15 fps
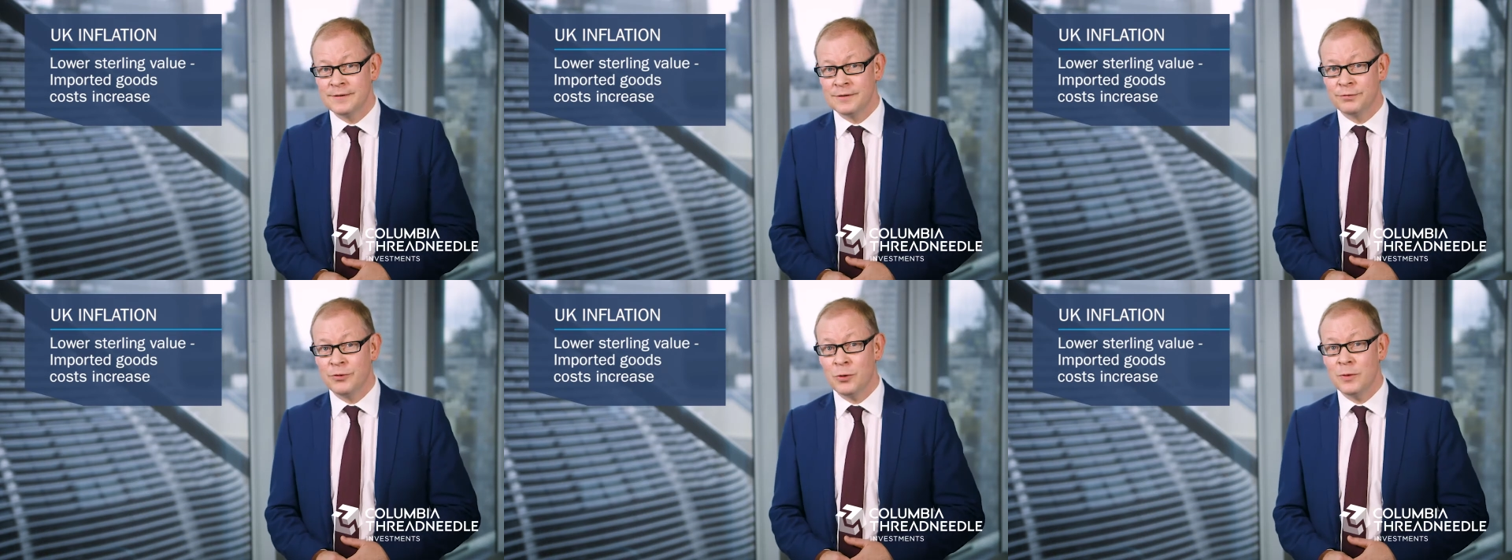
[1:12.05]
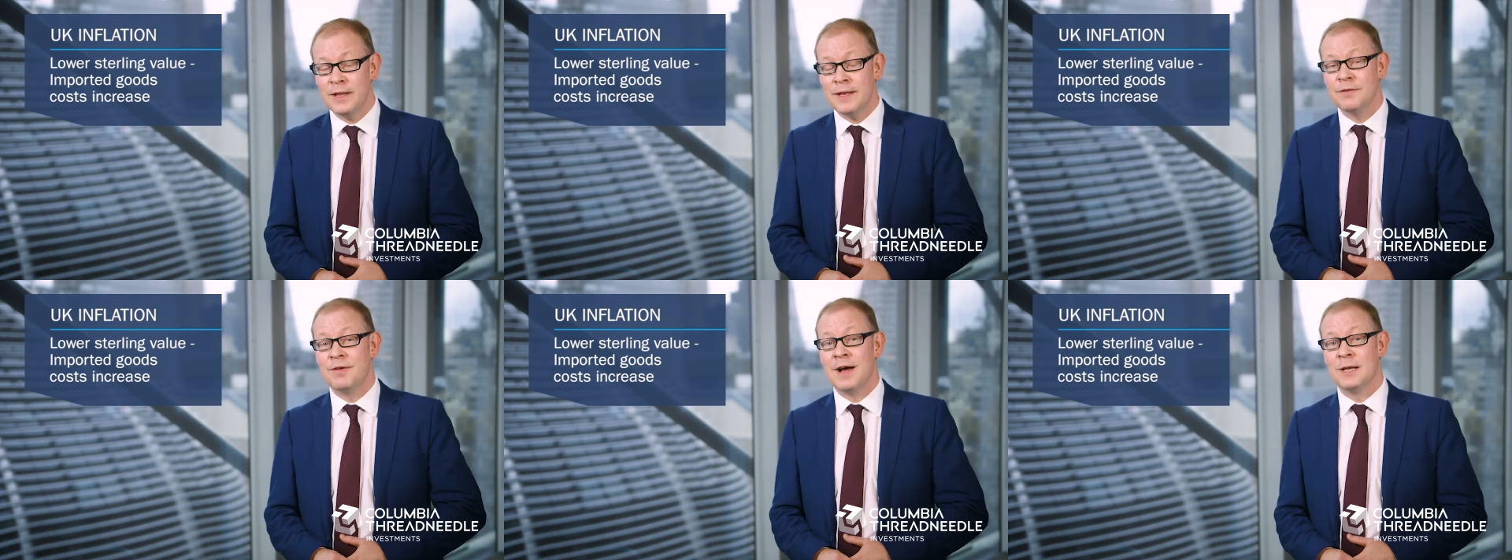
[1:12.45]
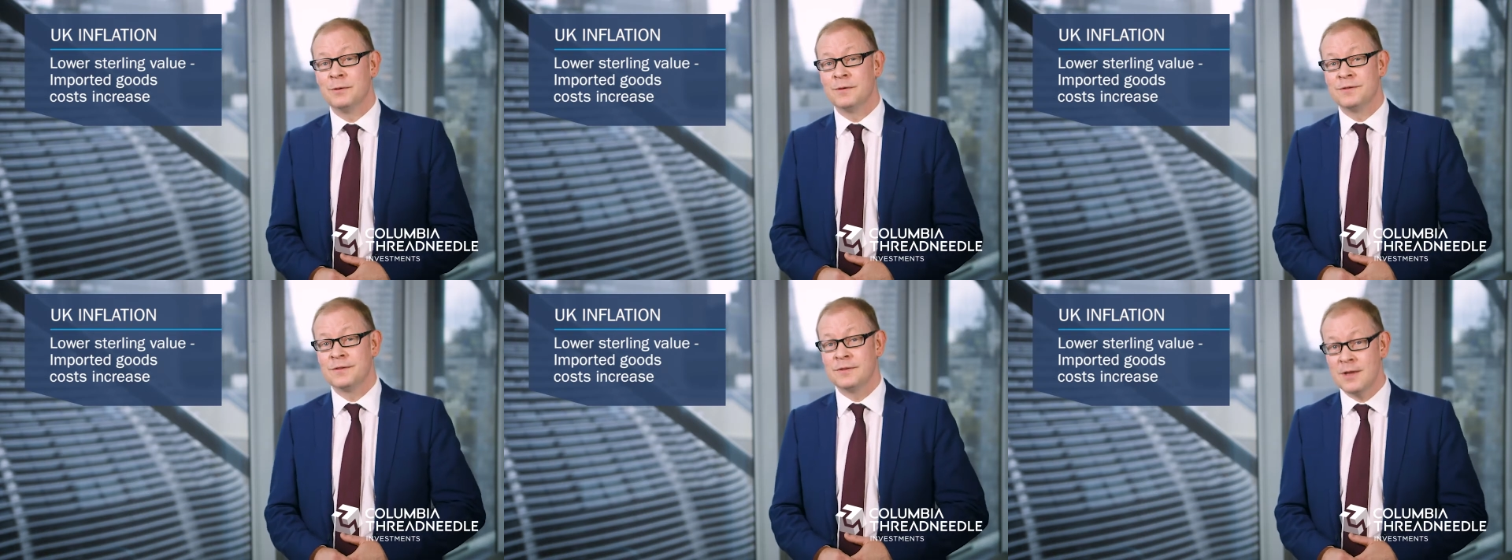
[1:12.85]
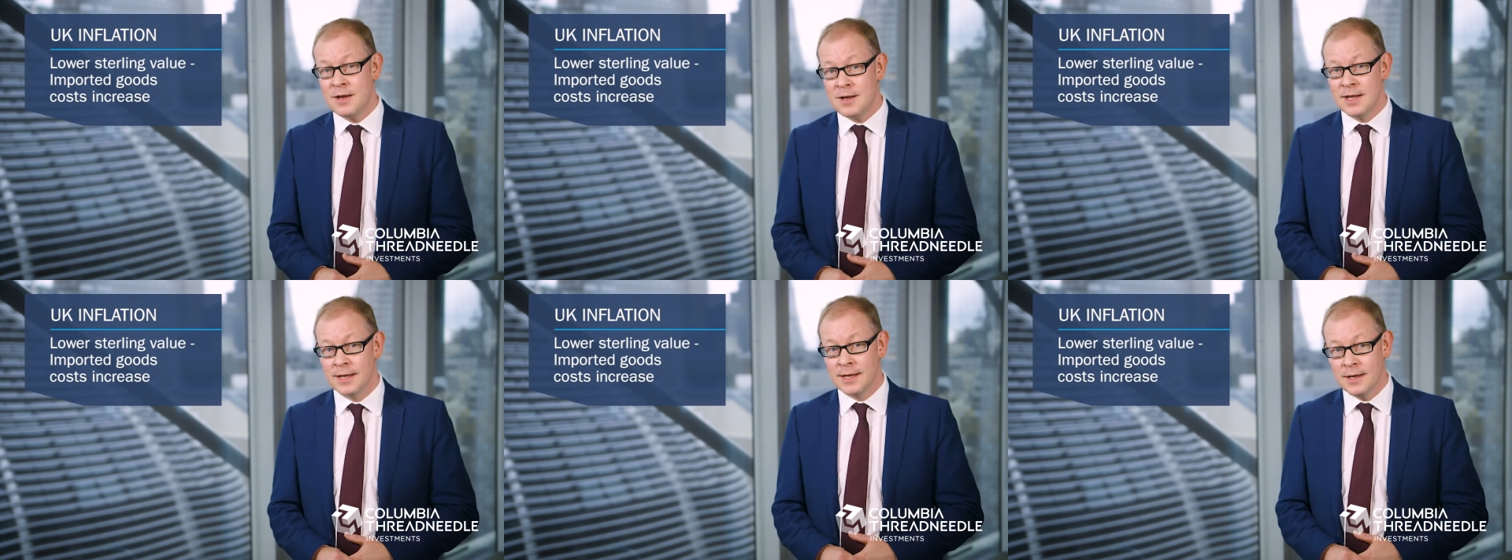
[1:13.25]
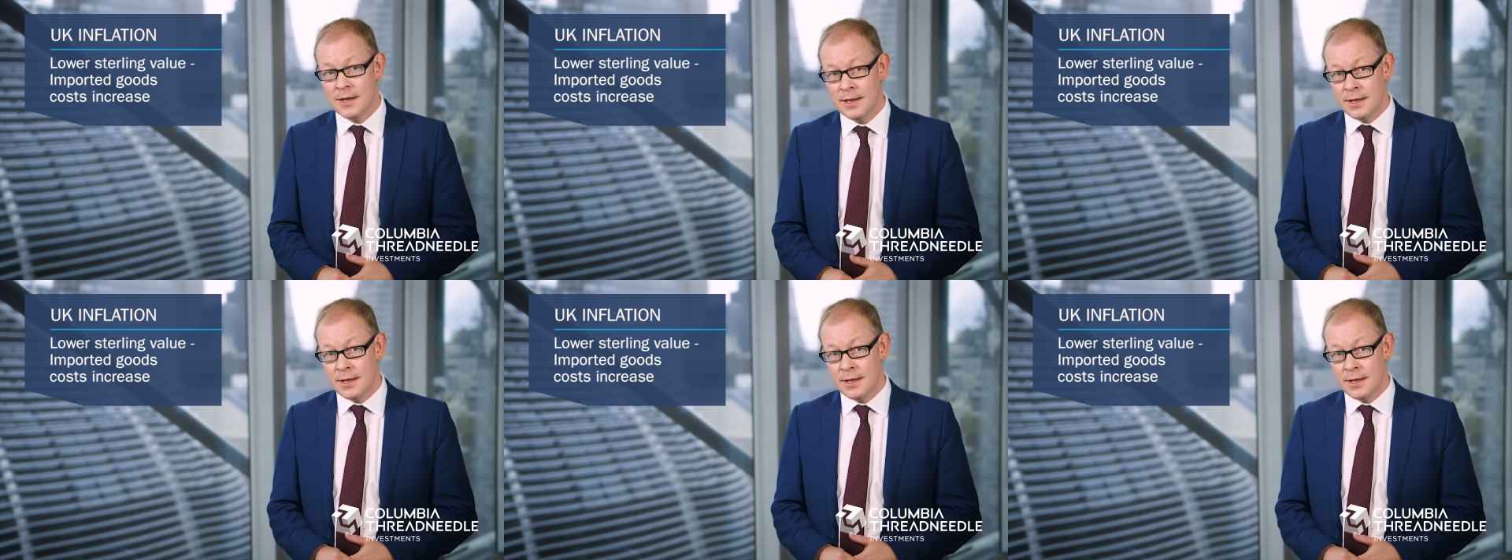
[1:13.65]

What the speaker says: is the fall in the value of sterling,